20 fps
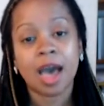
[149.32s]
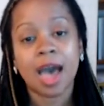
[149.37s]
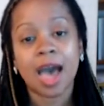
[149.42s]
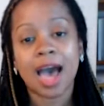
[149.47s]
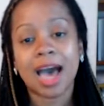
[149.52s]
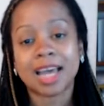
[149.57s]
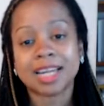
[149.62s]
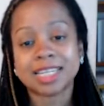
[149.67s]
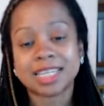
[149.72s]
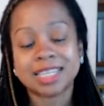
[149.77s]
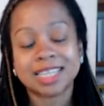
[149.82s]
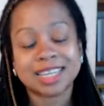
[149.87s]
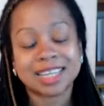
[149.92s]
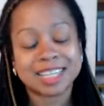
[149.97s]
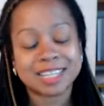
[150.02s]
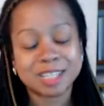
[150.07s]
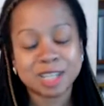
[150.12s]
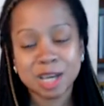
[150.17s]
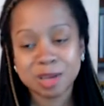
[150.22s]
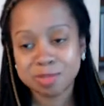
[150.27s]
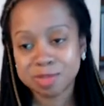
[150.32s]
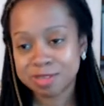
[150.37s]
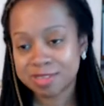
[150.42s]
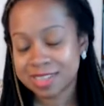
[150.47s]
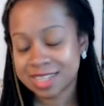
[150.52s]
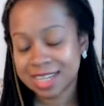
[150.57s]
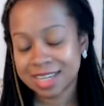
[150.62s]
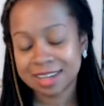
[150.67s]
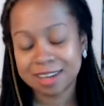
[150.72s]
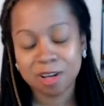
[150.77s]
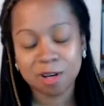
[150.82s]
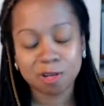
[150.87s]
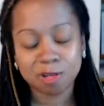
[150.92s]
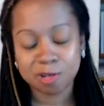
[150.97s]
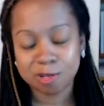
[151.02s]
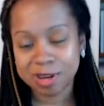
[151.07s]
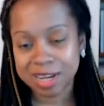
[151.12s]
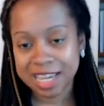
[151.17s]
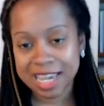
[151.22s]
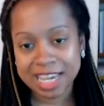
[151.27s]
And I think in terms of
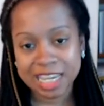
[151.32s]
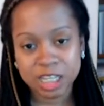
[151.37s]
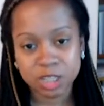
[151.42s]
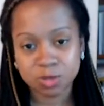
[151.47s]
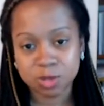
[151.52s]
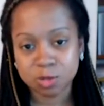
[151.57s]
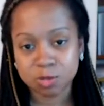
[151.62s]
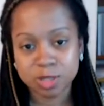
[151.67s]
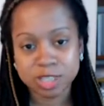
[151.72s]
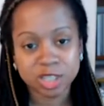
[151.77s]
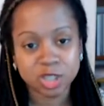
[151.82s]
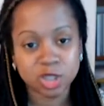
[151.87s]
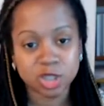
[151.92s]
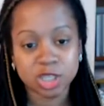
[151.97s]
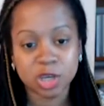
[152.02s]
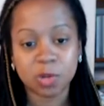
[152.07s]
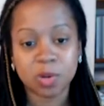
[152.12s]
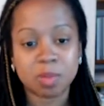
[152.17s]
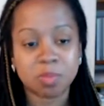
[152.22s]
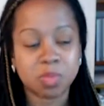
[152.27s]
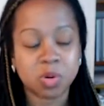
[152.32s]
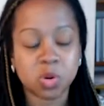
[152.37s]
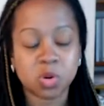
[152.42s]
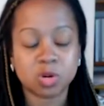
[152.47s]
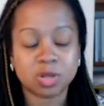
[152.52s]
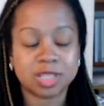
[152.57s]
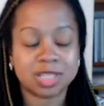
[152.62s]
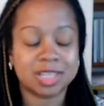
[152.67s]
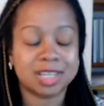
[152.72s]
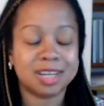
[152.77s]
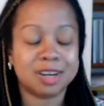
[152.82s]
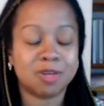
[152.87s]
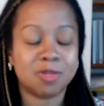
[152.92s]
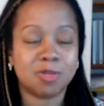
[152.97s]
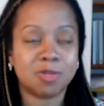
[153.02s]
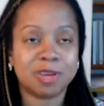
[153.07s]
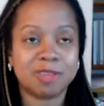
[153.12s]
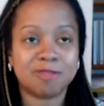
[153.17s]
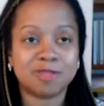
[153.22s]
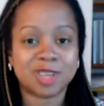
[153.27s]
stakeholder engagement, which is so important,
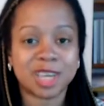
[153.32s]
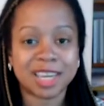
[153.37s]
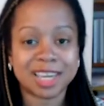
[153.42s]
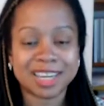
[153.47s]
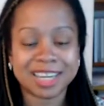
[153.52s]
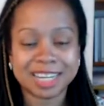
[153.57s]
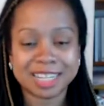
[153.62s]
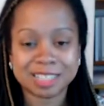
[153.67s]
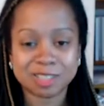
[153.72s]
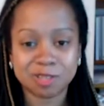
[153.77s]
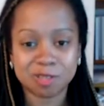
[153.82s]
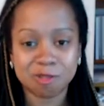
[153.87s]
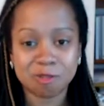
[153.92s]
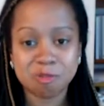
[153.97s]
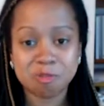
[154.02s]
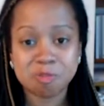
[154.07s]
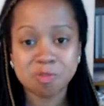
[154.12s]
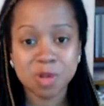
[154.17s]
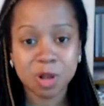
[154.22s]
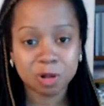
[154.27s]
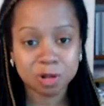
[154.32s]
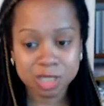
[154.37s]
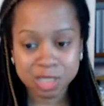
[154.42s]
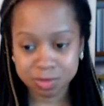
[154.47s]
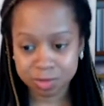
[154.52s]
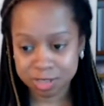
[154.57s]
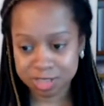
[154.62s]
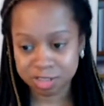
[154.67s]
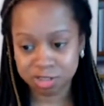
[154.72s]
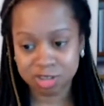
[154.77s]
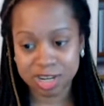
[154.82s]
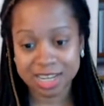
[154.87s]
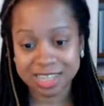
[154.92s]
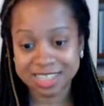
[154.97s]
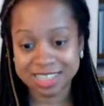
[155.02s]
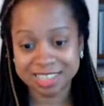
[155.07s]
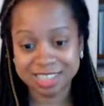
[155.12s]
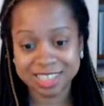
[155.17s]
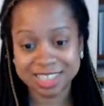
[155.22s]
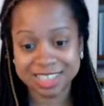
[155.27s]
we've taken sort of multiple
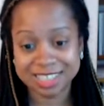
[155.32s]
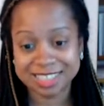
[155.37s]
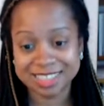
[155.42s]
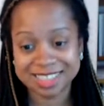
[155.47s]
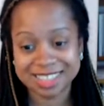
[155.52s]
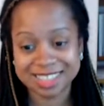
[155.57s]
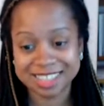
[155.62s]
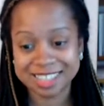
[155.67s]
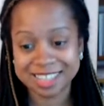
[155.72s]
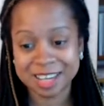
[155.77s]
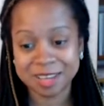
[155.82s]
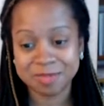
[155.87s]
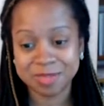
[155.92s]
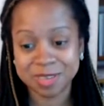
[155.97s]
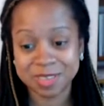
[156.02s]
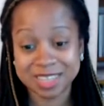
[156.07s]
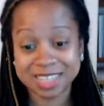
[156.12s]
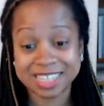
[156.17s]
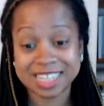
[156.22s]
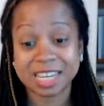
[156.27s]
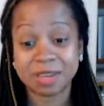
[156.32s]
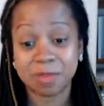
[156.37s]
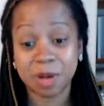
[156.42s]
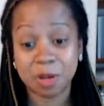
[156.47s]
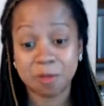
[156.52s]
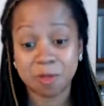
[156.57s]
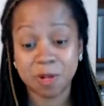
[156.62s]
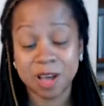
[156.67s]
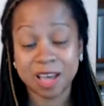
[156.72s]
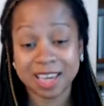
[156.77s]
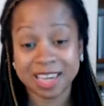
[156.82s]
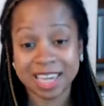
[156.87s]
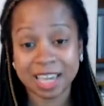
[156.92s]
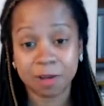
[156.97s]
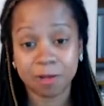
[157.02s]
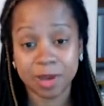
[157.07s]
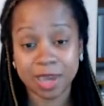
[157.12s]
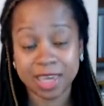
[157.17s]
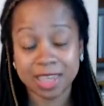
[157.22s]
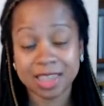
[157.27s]
strategies in terms of the team I'm
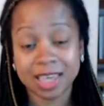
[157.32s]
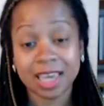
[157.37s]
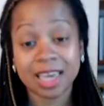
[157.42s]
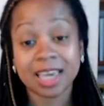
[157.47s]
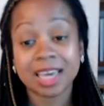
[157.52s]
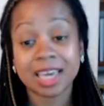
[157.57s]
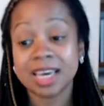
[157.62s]
working with.